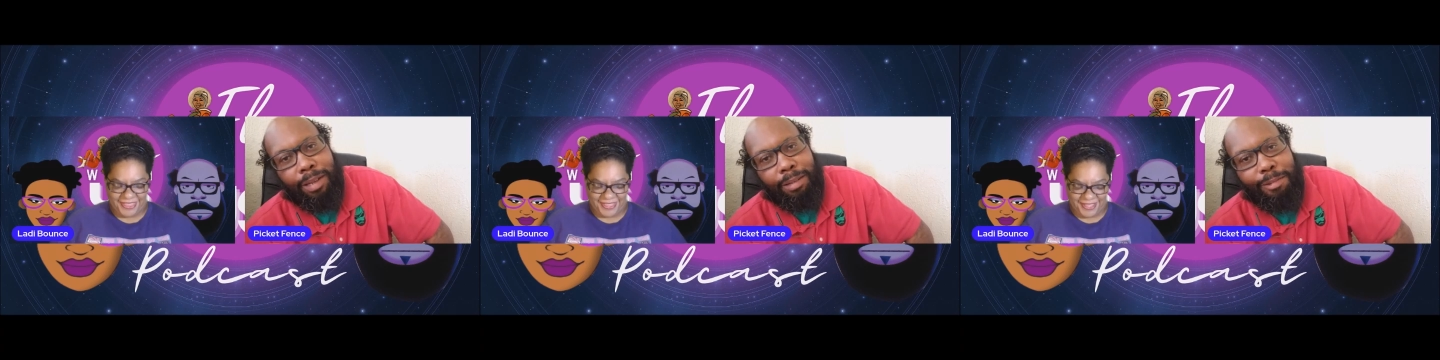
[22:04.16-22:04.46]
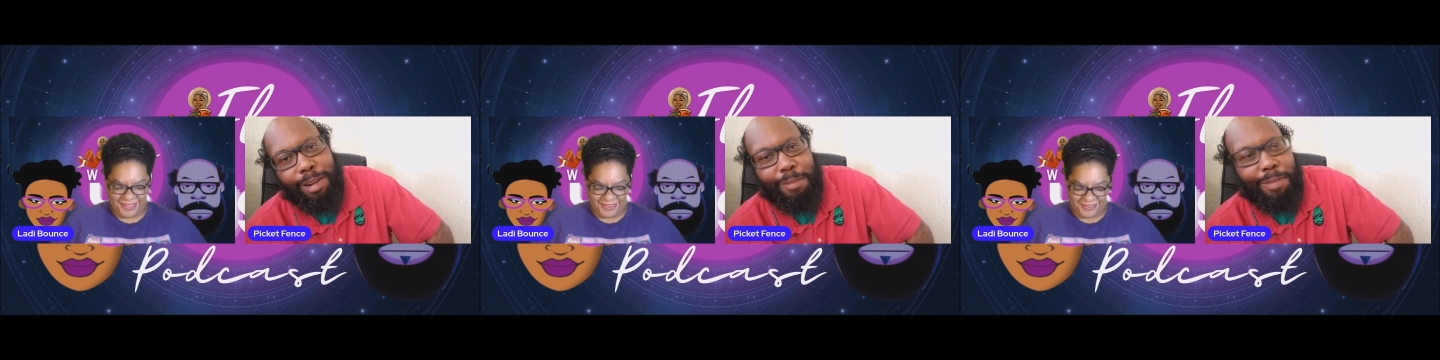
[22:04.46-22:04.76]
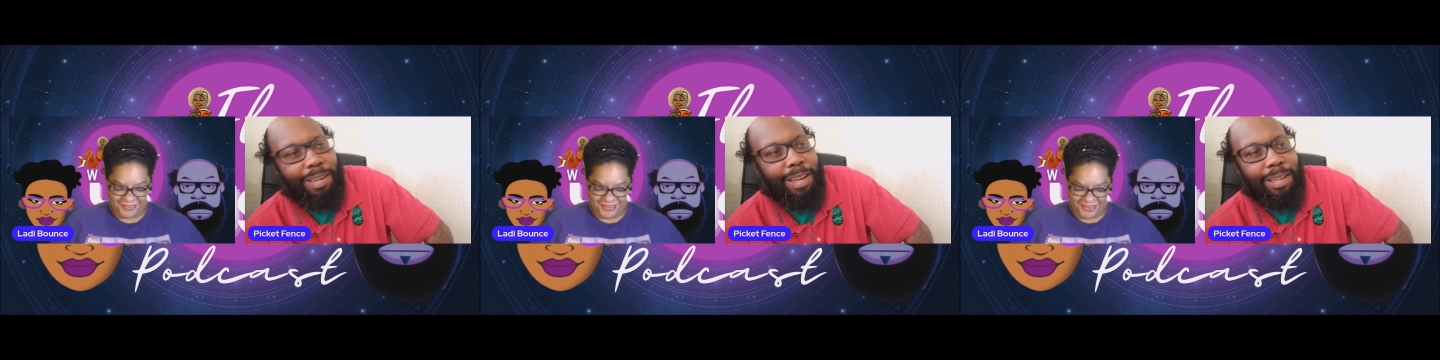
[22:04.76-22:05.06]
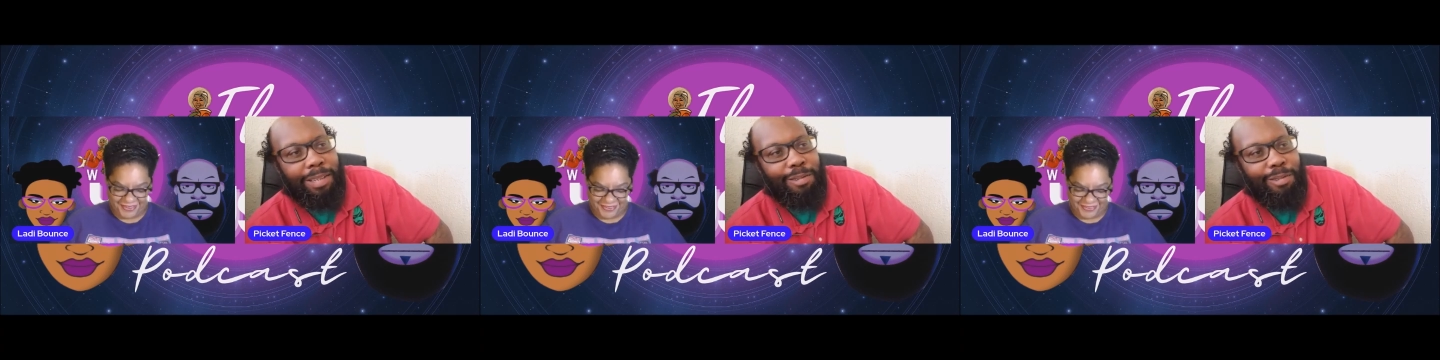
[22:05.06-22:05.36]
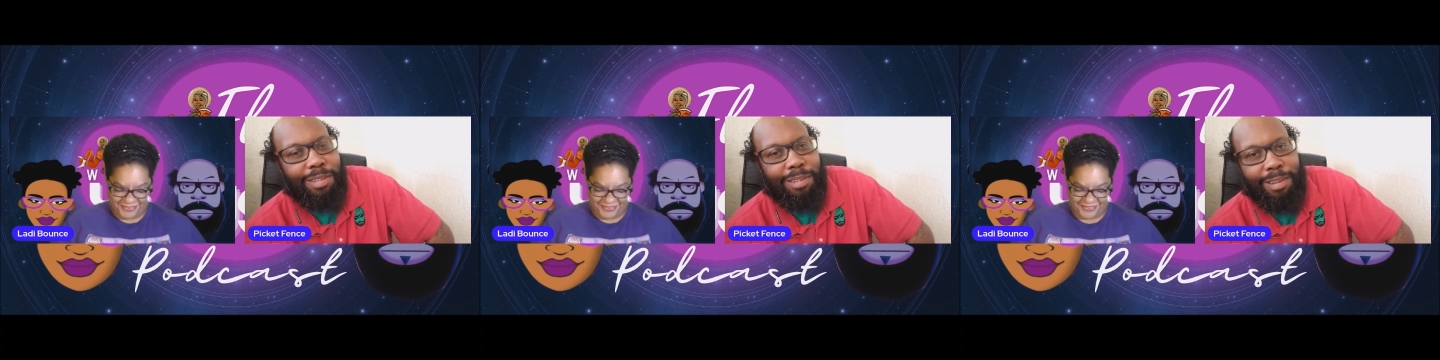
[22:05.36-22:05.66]
Speaker 1: Why am I oh, not
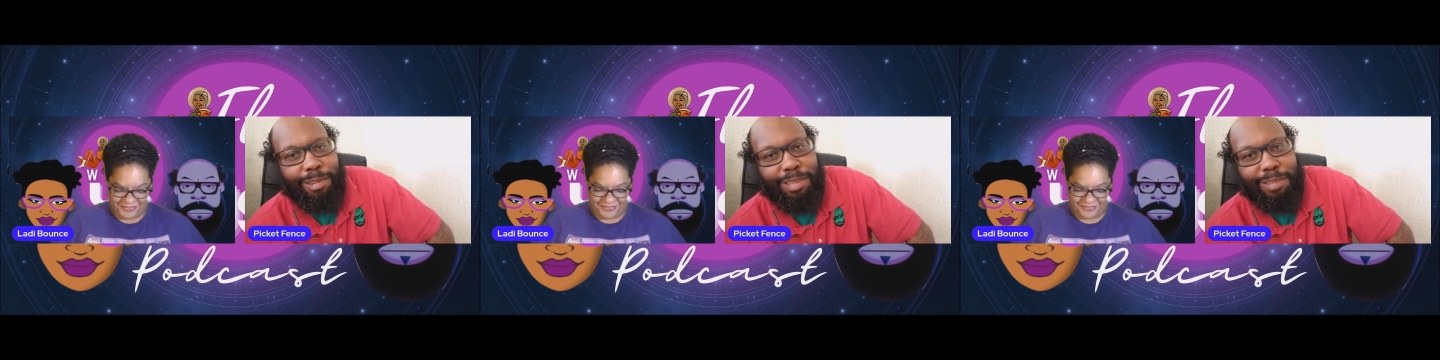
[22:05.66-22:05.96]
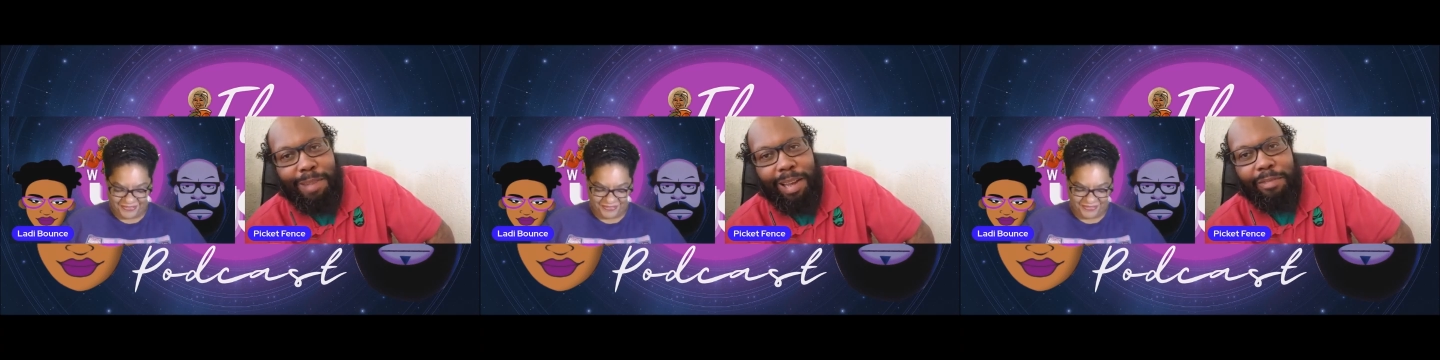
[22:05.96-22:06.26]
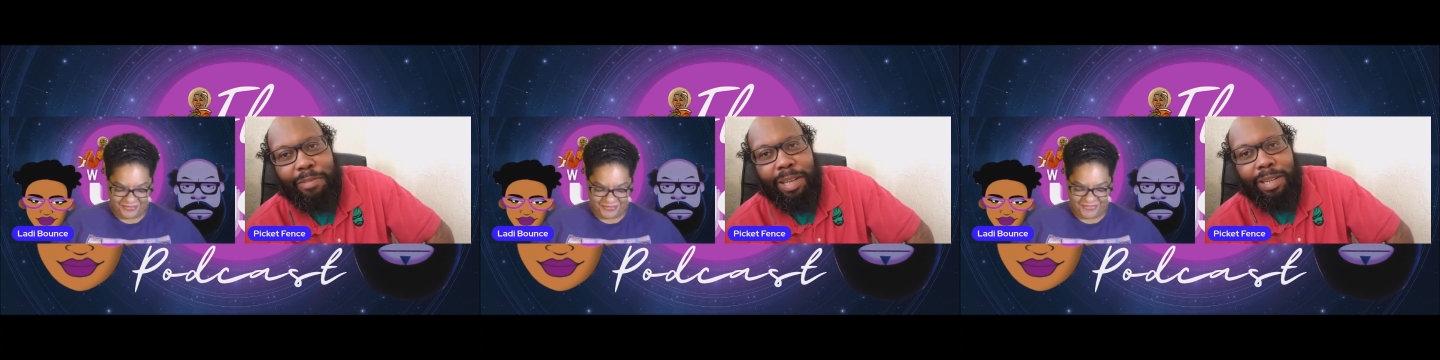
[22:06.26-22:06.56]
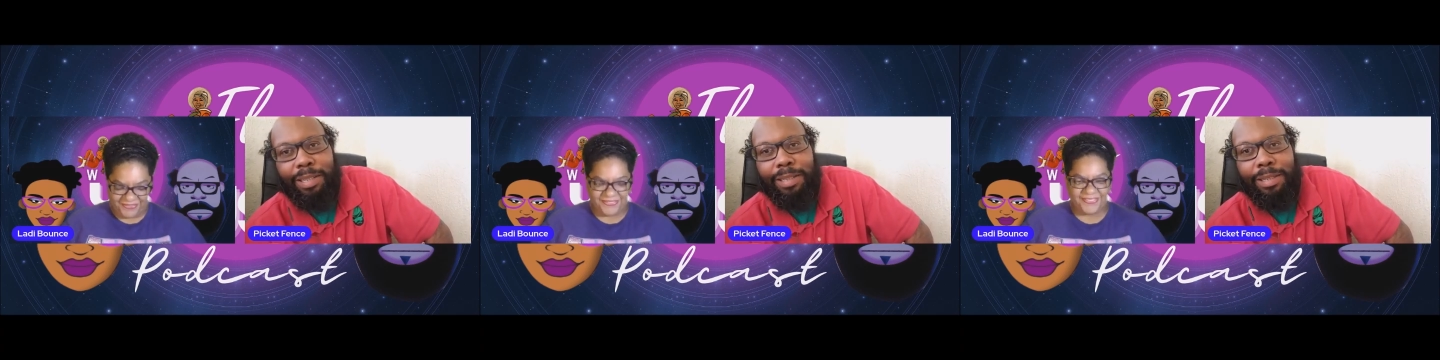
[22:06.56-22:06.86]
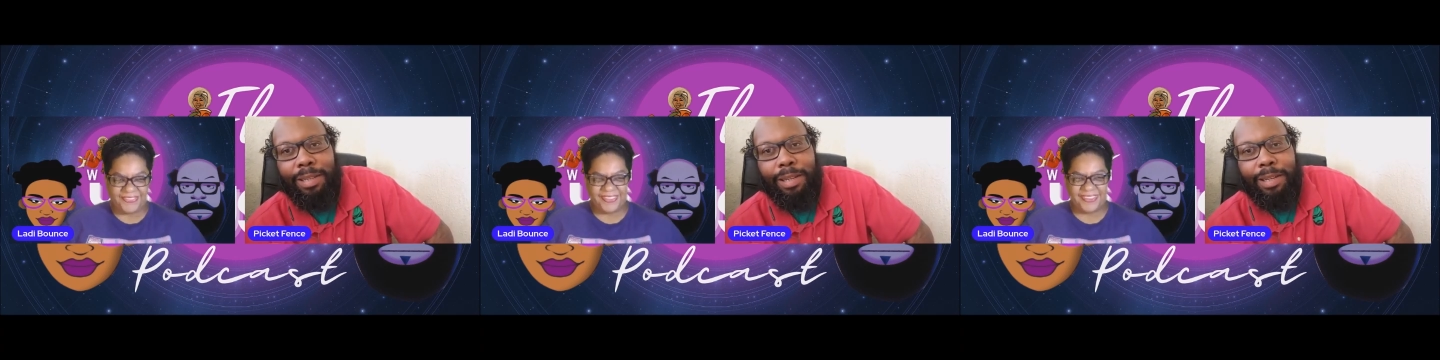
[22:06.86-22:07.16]
using those to my advantage?
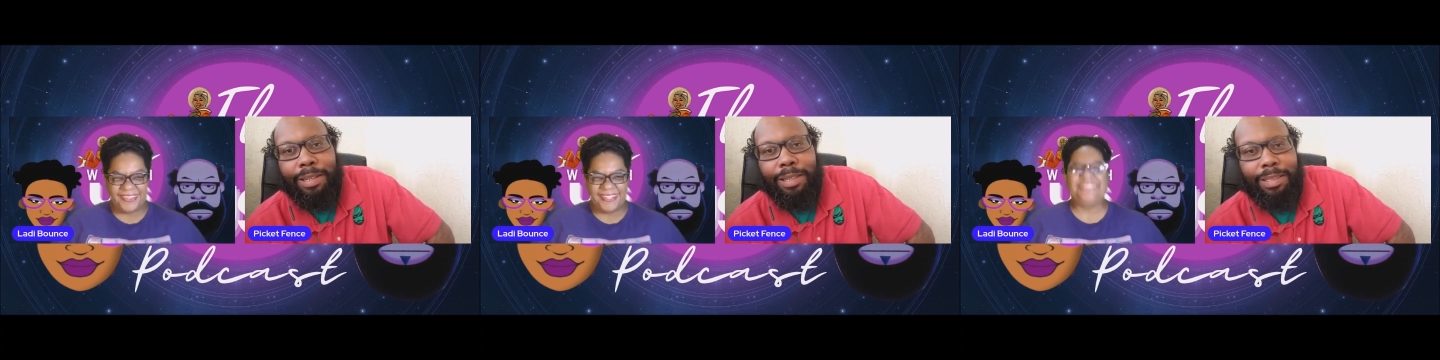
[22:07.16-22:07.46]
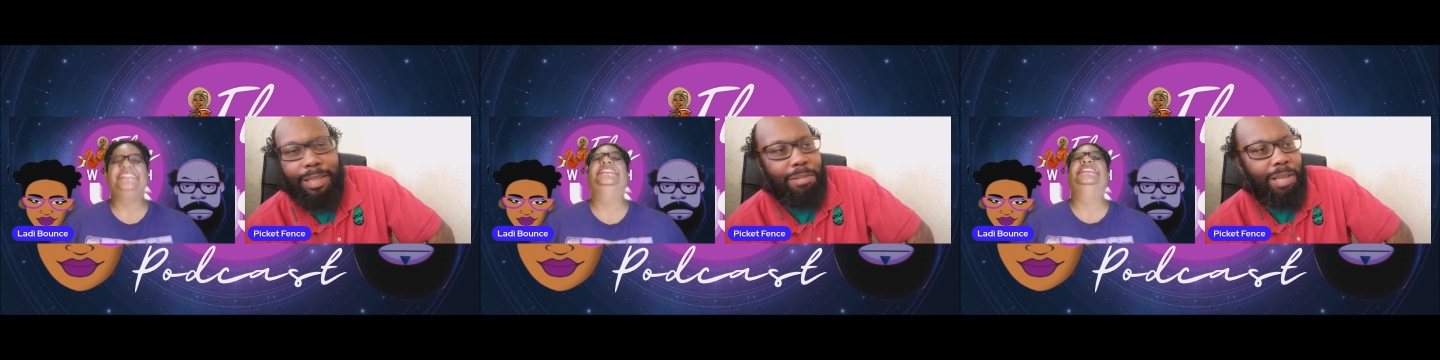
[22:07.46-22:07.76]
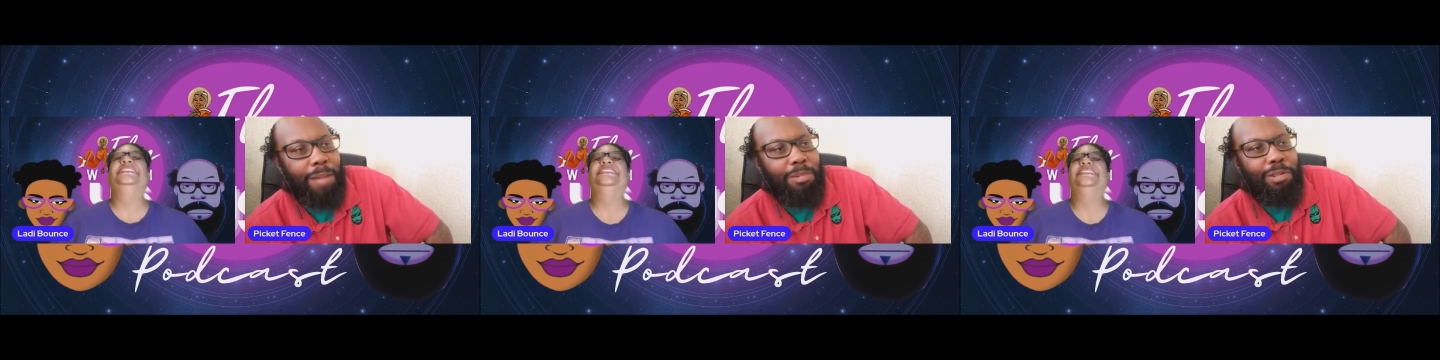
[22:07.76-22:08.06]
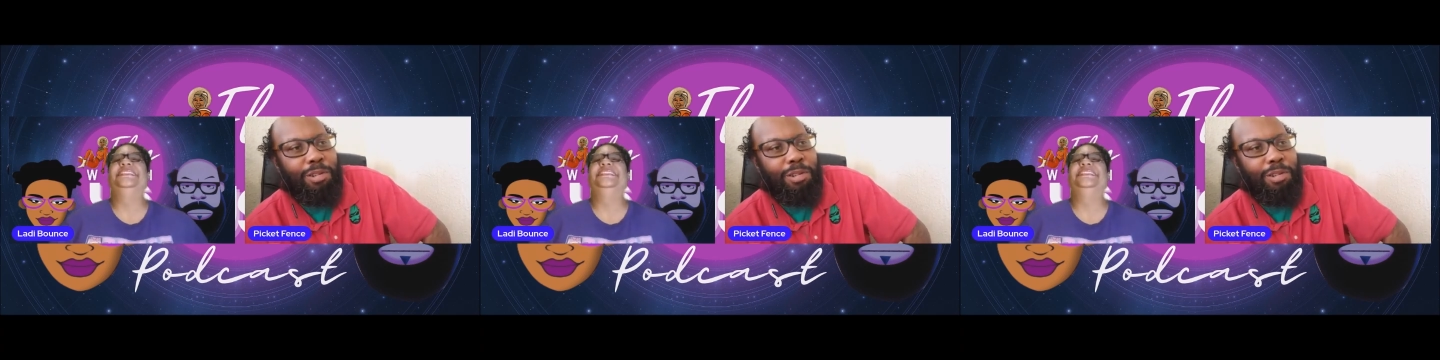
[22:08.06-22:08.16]
Because sometimes you